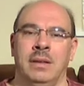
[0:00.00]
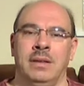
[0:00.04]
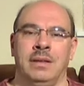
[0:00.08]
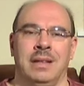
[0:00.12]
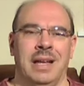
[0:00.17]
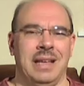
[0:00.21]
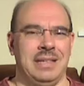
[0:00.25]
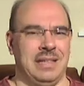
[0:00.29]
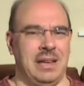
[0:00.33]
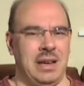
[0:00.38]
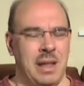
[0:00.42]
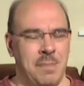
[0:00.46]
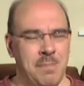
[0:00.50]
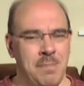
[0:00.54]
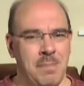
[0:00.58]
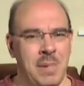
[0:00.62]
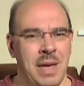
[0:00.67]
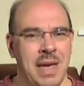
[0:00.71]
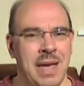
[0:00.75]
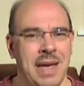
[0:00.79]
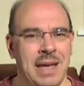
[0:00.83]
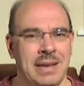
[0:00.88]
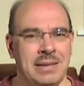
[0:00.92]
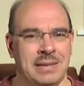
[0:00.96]
That's an
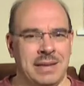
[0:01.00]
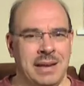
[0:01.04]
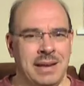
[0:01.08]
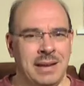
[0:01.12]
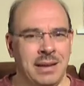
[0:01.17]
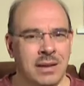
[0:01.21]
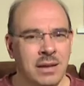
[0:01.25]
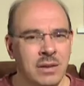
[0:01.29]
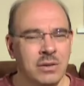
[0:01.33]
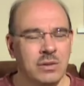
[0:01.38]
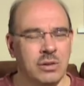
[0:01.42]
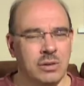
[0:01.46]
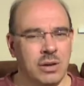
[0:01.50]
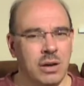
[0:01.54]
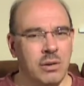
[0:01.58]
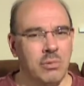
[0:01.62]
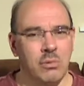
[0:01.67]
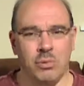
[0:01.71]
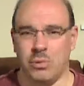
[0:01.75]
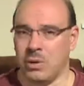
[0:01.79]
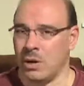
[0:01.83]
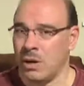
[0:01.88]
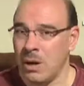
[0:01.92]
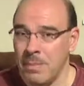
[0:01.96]
amazing
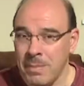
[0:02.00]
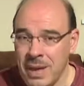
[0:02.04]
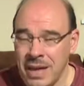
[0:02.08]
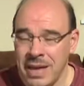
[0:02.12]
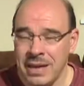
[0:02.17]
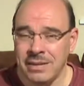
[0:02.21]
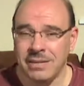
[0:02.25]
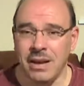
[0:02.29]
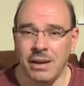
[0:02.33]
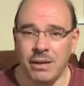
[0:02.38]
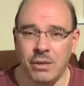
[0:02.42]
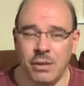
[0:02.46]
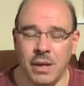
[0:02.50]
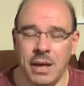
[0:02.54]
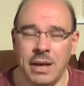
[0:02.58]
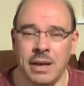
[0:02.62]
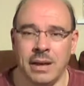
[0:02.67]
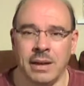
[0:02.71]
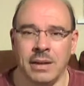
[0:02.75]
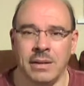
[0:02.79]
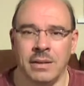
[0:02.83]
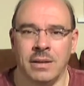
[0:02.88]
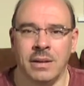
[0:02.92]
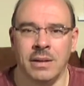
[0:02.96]
truth, an amazing
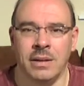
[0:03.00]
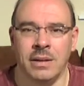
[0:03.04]
thing.